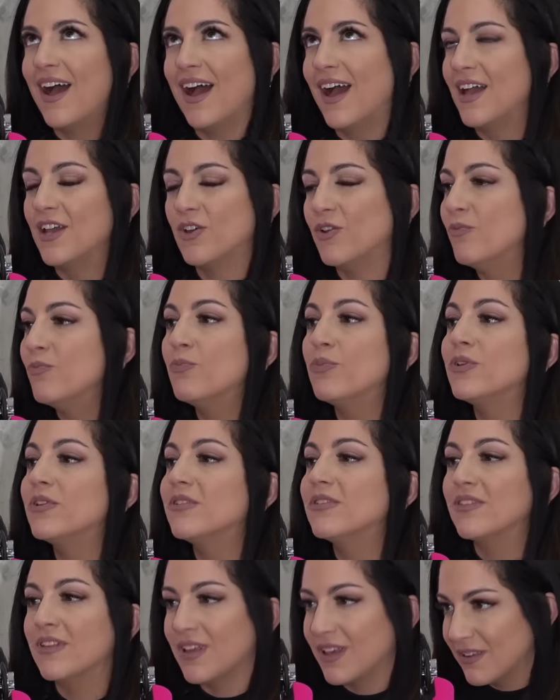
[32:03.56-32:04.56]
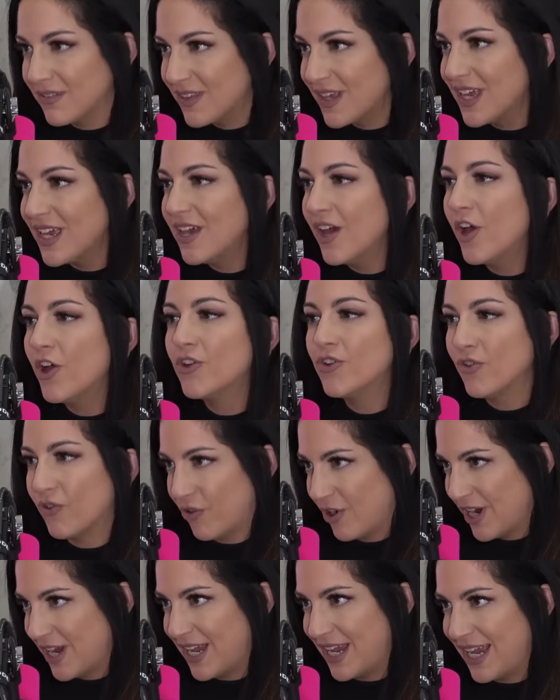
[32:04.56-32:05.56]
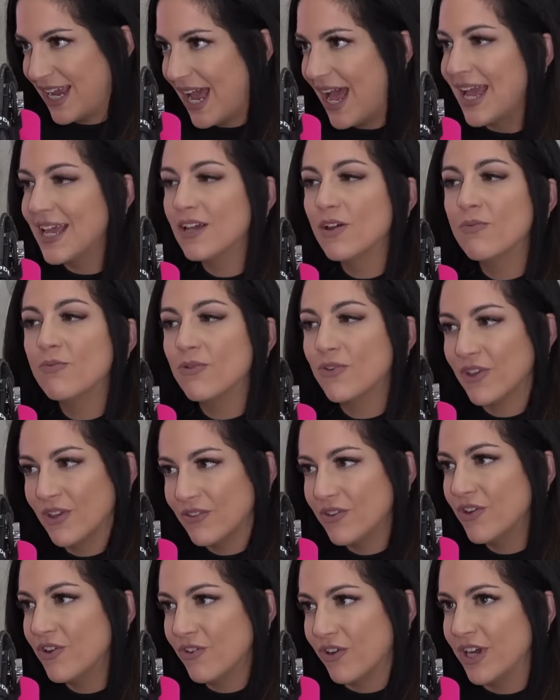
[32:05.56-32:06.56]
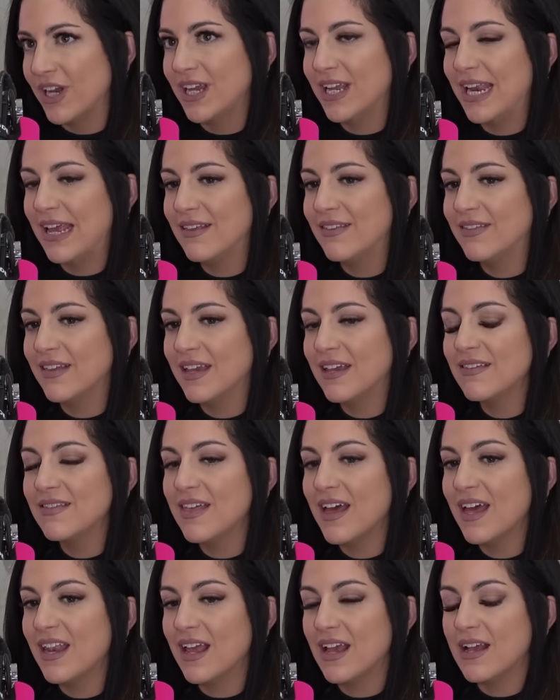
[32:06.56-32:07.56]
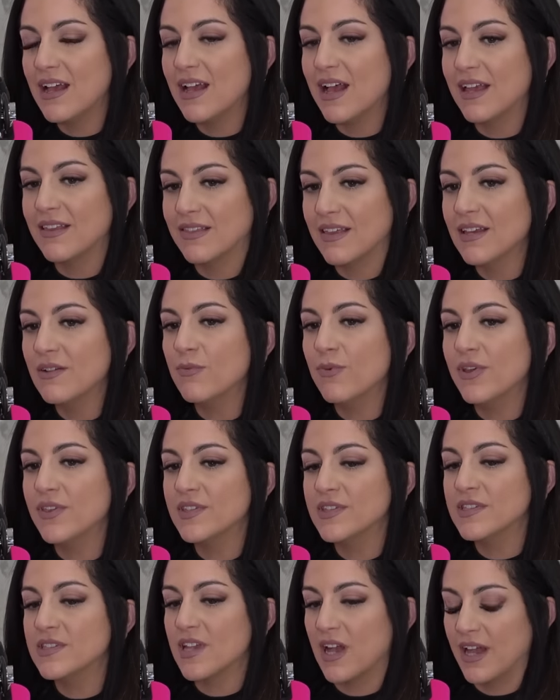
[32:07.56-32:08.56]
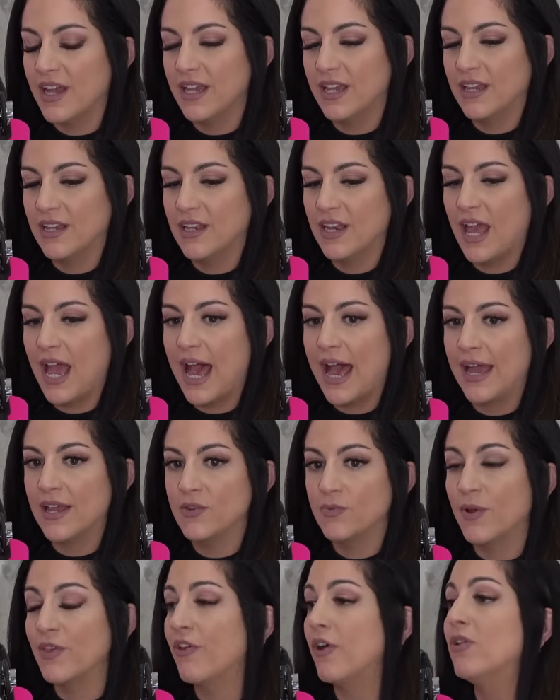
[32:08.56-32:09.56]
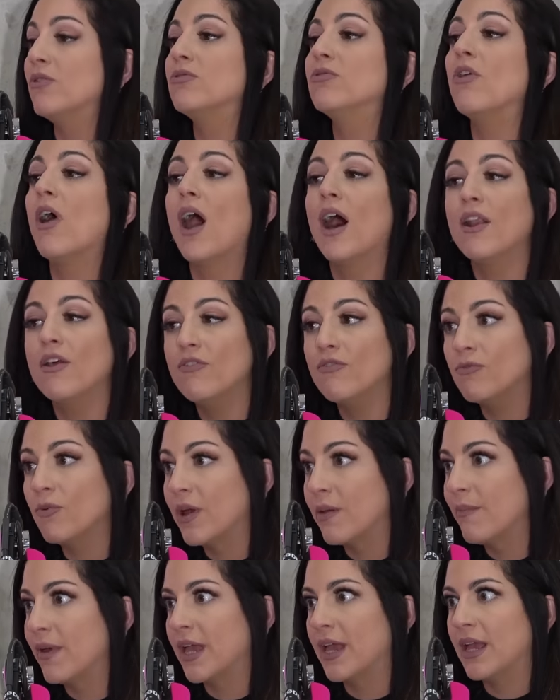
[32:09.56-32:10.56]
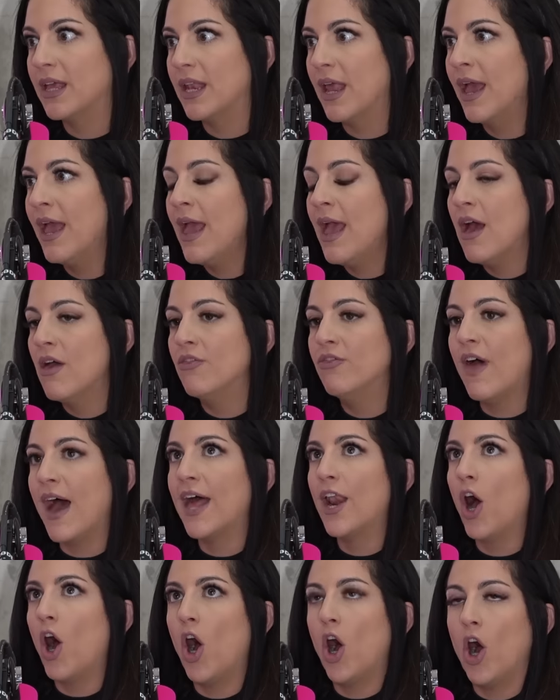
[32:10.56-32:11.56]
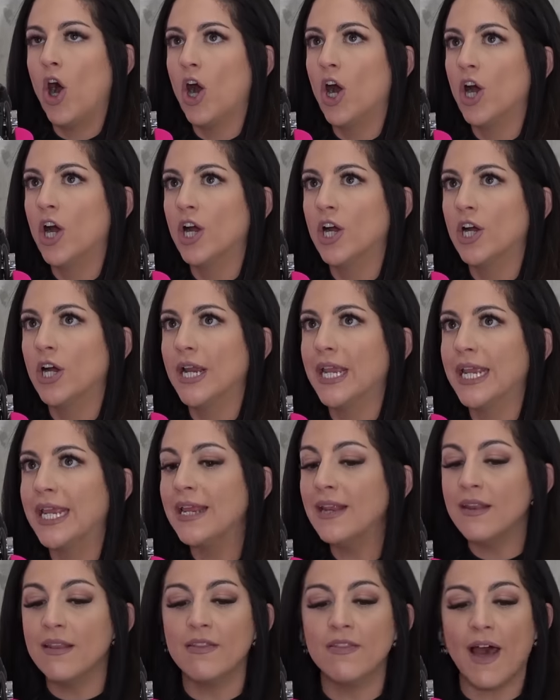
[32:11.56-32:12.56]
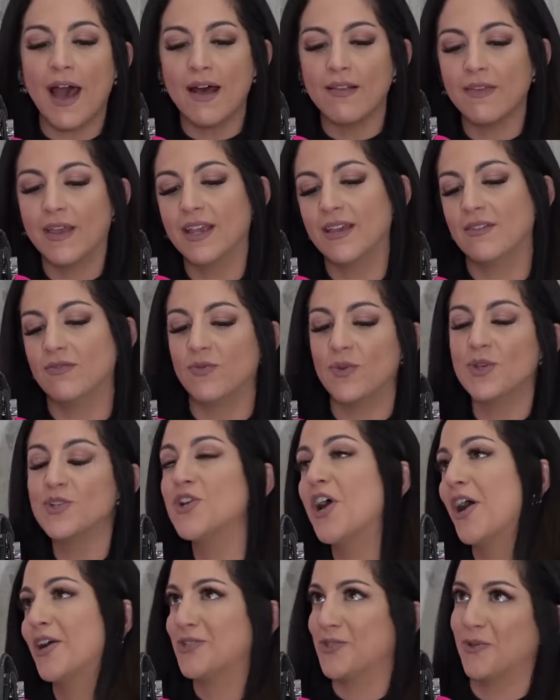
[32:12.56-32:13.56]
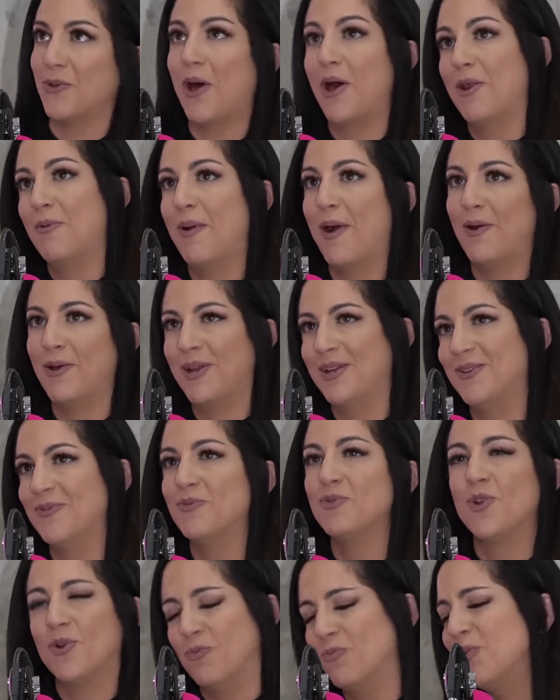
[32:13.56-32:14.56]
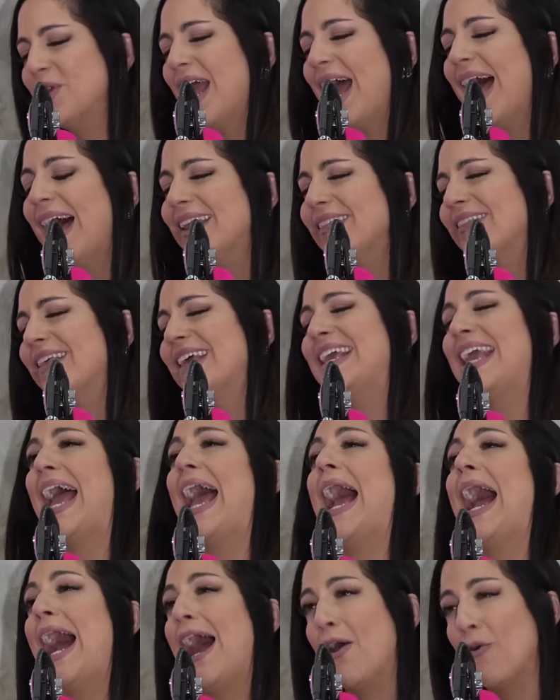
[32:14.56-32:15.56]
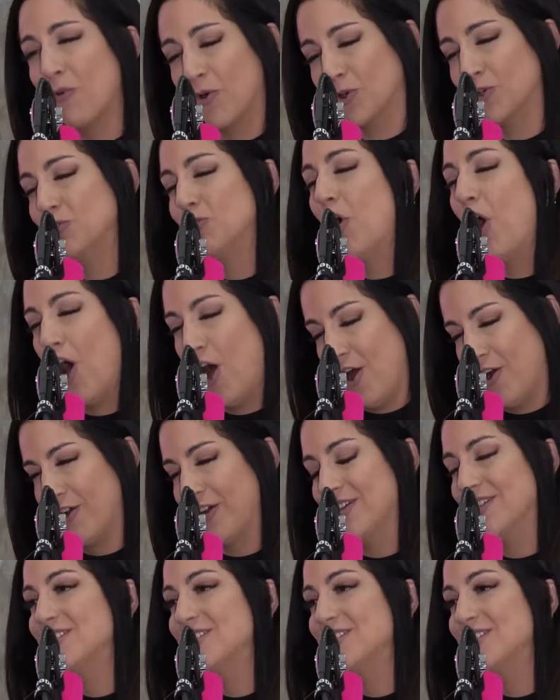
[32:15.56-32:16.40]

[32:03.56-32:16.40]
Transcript: I completely agree. And I think with Sutton and with a lot of women that are in that, like we talked a lot about, and we had like hour-long